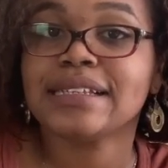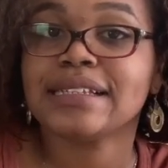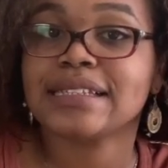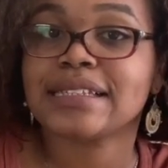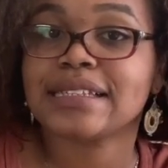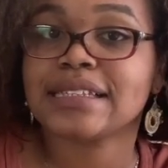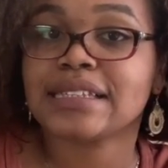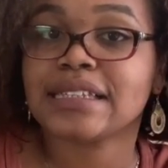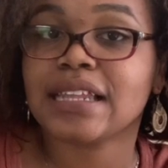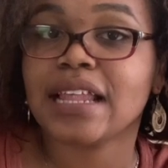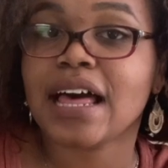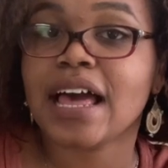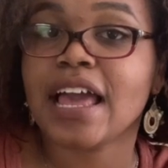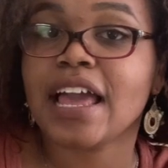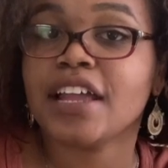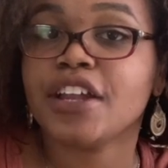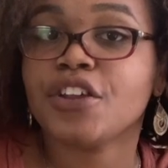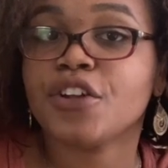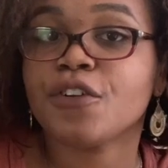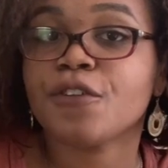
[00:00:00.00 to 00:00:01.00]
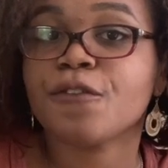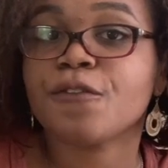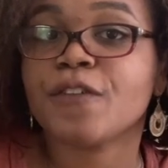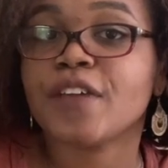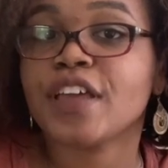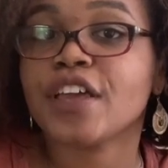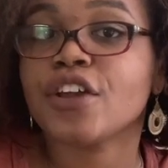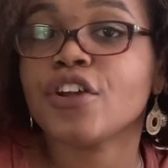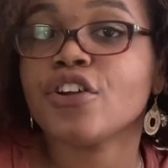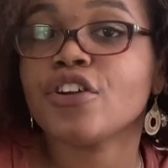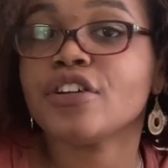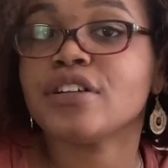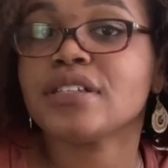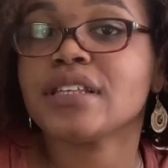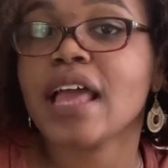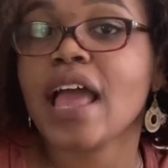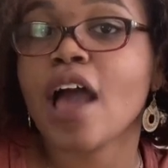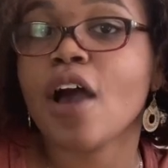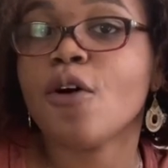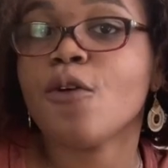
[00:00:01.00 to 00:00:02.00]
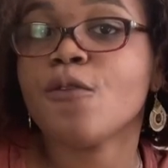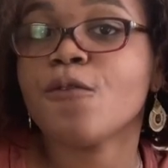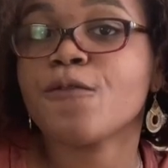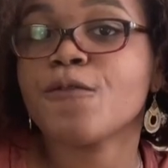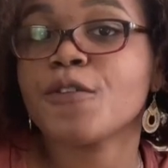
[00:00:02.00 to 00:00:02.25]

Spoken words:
slide your fingers out